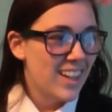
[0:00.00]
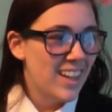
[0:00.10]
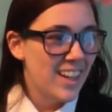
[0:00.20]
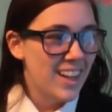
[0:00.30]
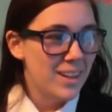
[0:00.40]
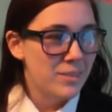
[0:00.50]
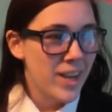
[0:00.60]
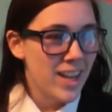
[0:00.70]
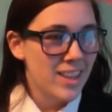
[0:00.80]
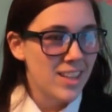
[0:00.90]

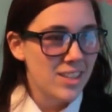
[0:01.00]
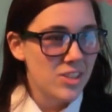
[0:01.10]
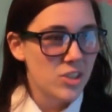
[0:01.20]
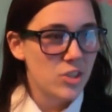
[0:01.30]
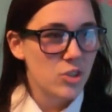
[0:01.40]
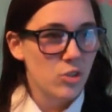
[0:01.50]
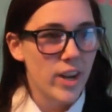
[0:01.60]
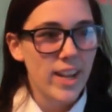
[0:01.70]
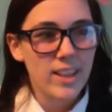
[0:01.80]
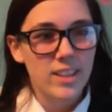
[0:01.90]
Man, this
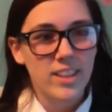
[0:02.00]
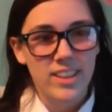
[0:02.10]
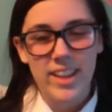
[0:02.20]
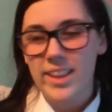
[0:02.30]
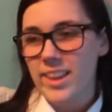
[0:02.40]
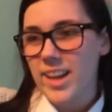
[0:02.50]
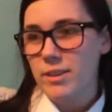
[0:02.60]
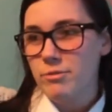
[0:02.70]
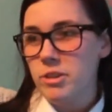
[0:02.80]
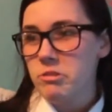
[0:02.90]
trailer, and then
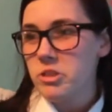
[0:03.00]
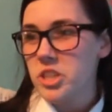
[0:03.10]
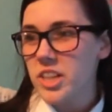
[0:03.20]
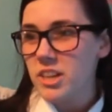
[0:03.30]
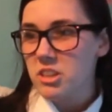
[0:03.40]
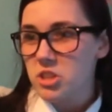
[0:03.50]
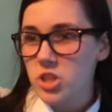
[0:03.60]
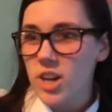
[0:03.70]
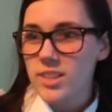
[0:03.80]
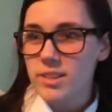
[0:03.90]
like a few generic
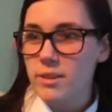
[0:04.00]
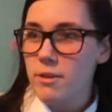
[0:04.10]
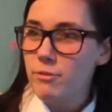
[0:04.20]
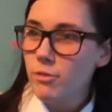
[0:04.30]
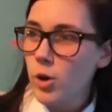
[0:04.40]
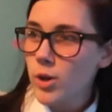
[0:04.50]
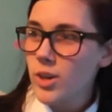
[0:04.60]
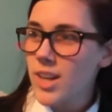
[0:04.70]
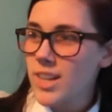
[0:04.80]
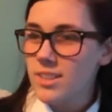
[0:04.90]
shots of the
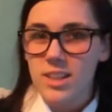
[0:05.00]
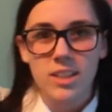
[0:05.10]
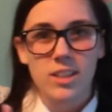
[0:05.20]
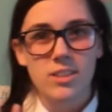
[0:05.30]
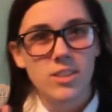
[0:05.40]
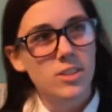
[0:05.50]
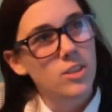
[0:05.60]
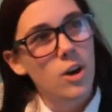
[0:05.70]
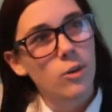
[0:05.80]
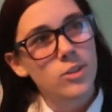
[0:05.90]
forest and a
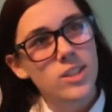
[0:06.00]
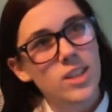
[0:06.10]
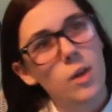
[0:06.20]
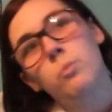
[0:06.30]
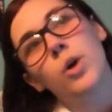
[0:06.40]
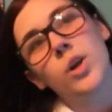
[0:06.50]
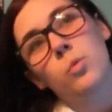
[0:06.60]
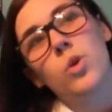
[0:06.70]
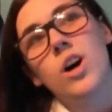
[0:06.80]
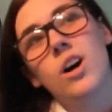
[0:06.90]
stone
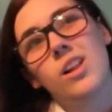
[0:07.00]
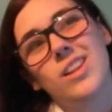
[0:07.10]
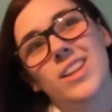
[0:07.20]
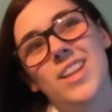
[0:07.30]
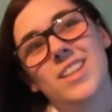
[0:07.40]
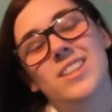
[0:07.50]
somewhat wall, and